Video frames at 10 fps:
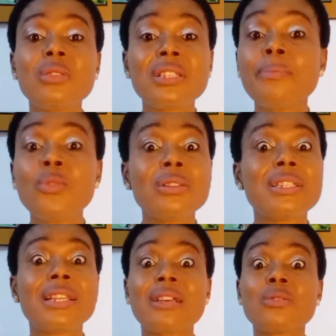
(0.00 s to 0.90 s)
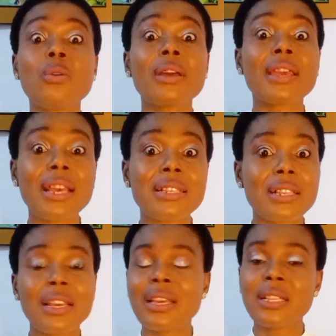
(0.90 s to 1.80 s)
team knows he has no case
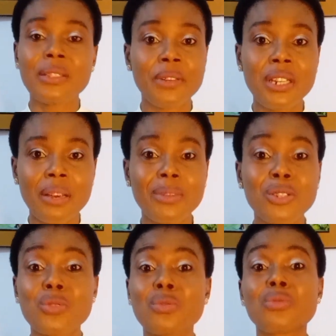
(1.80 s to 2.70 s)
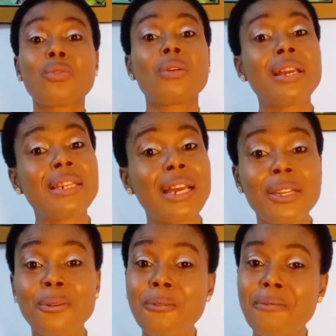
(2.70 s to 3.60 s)
against VDM. They just want to collect their
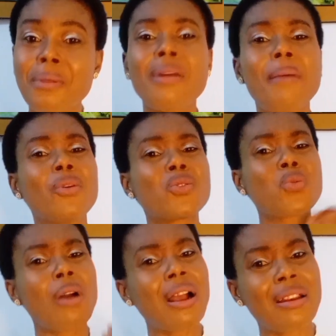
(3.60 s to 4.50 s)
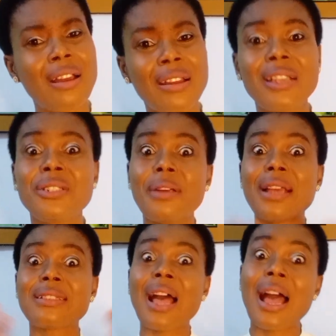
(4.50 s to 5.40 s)
legal fee. Man must work now. Nigeria
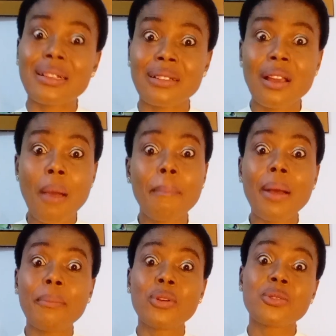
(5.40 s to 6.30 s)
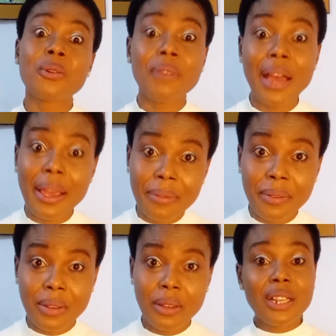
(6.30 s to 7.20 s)
is hard. Man must survive.
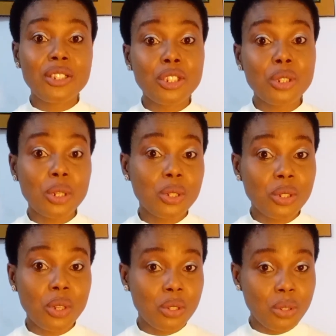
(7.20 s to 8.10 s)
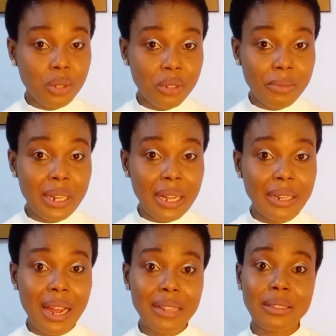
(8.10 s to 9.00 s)
There's this church on social media
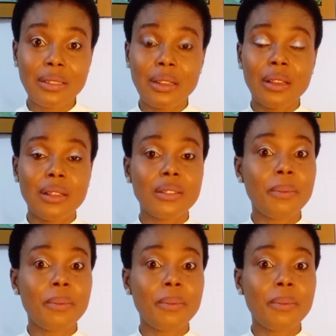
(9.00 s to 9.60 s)
that the